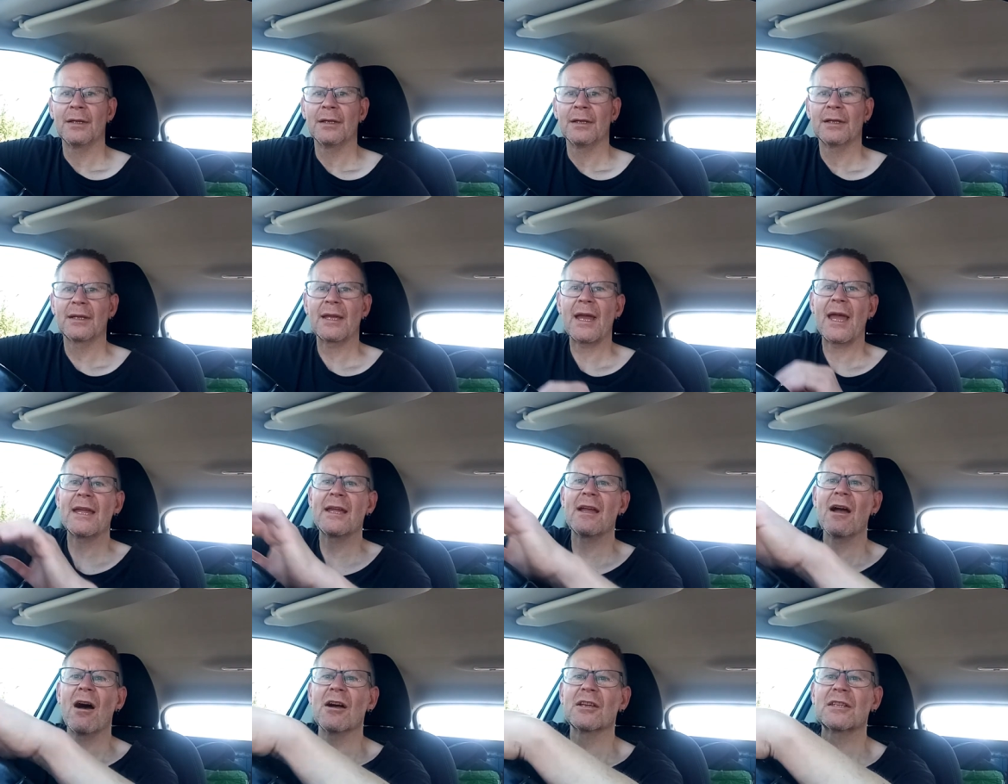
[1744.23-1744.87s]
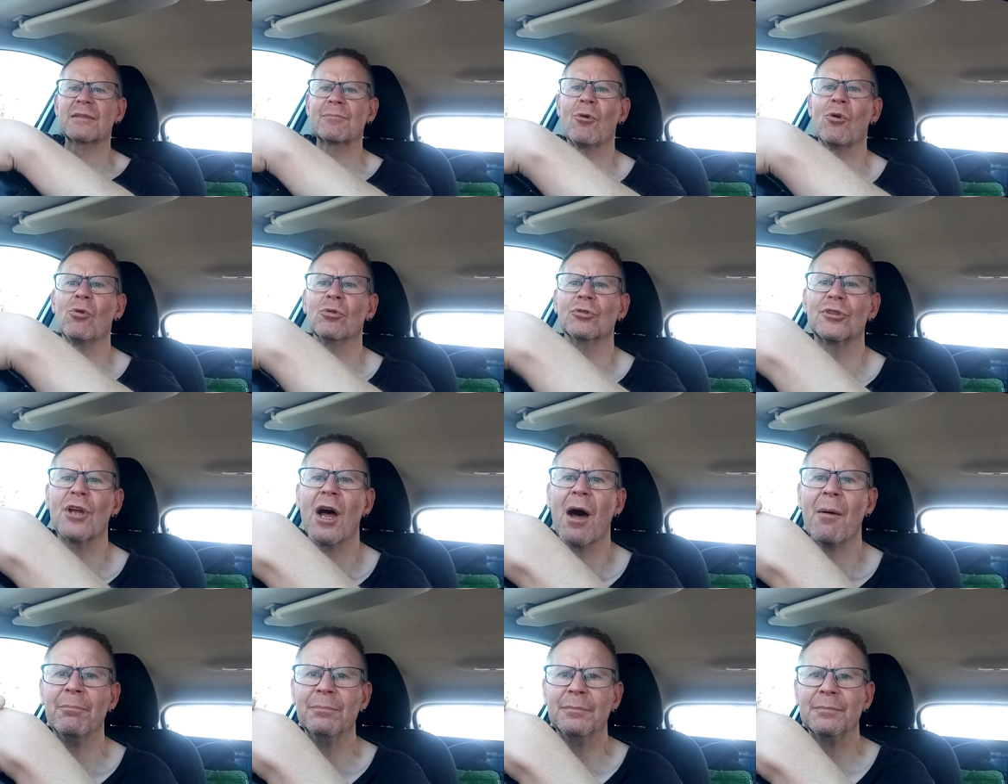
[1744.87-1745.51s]
Okay guys, I'm all
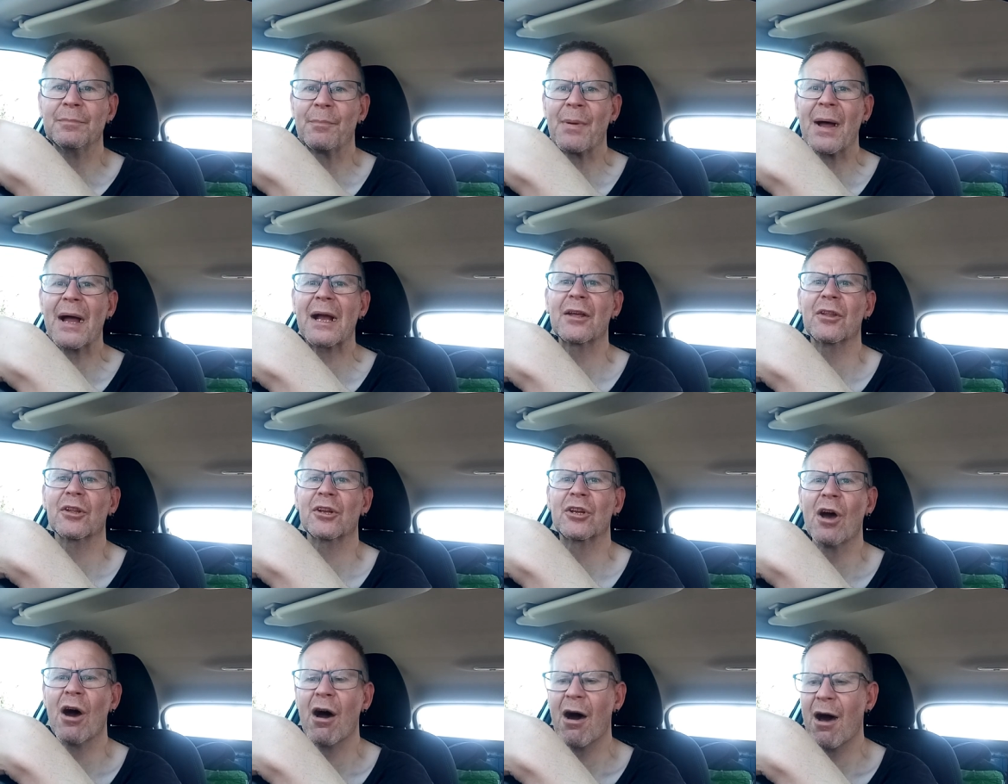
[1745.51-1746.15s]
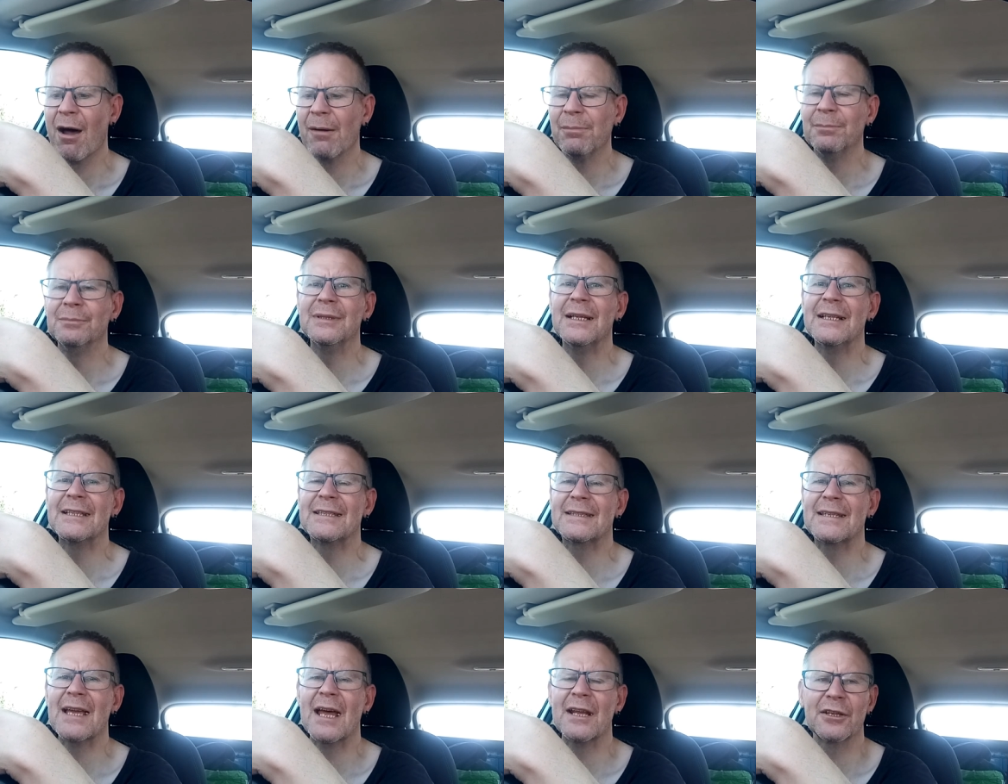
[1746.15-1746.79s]
done. Back at the car.
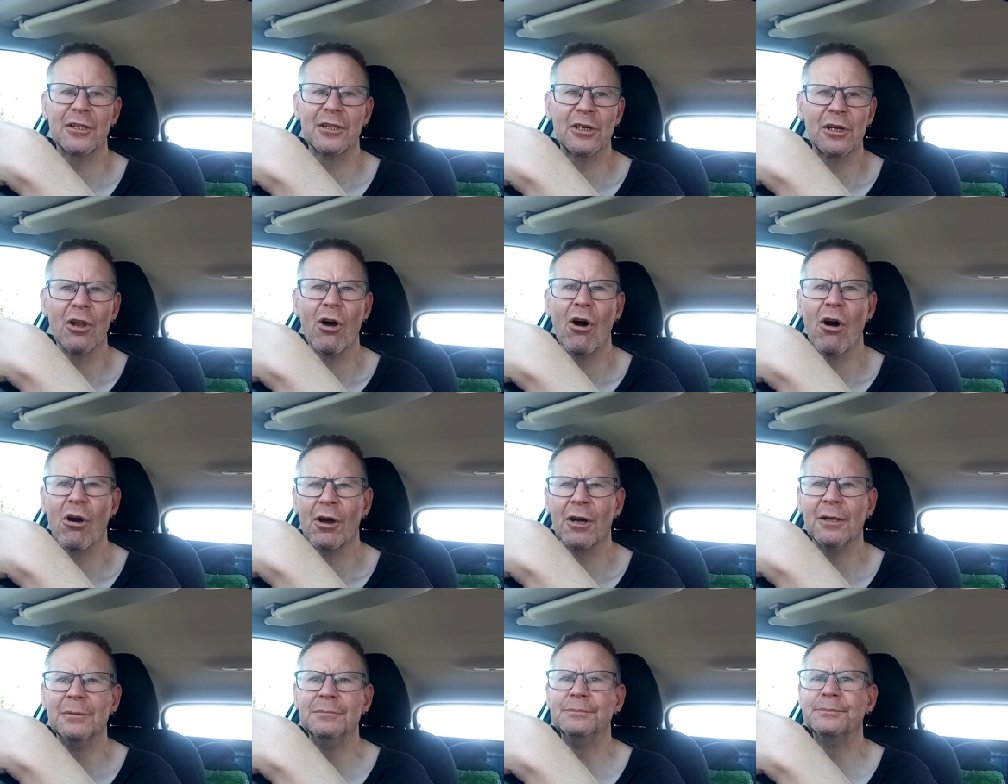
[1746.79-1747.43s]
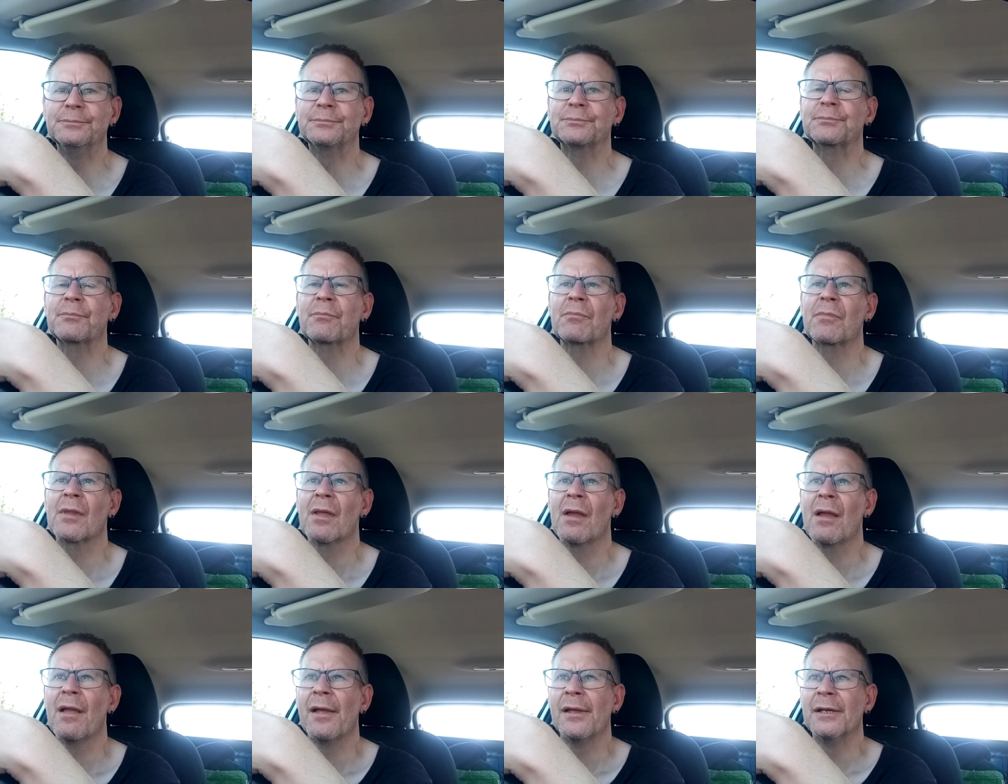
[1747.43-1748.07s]
It's 10 o'clock.
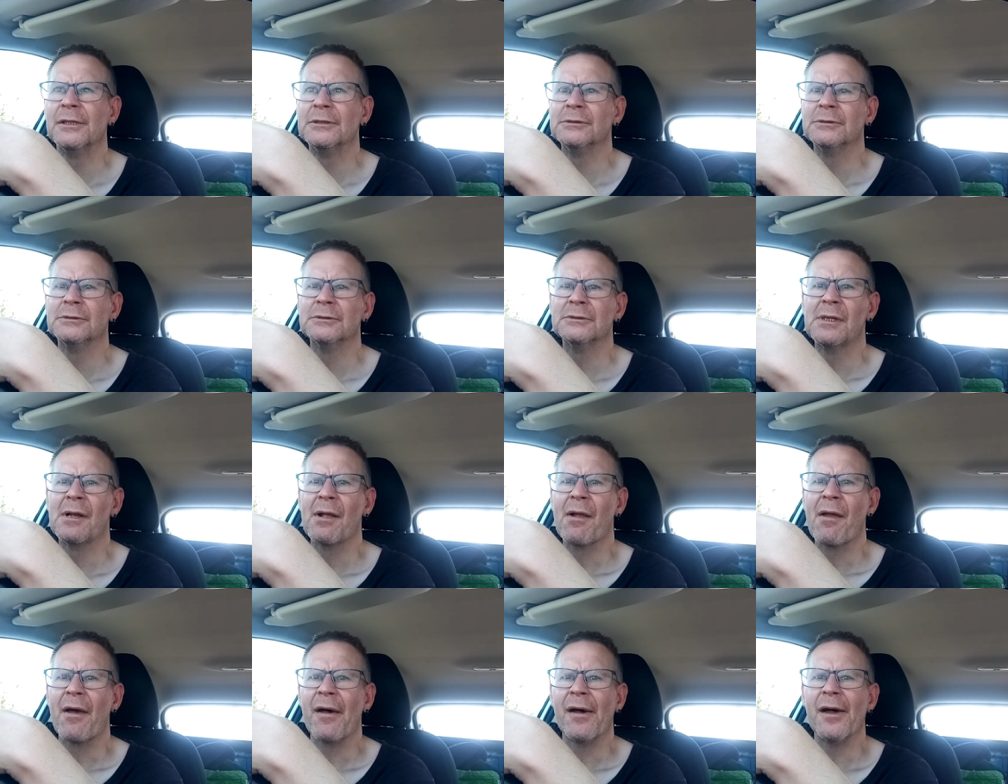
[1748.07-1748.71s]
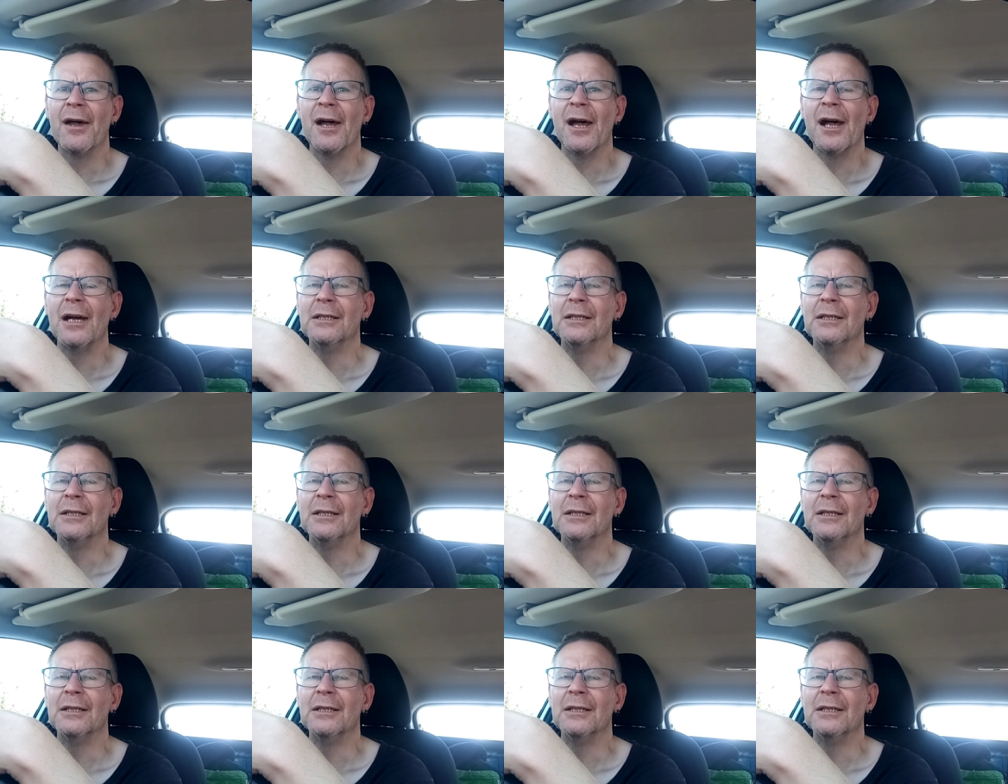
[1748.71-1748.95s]
Uh,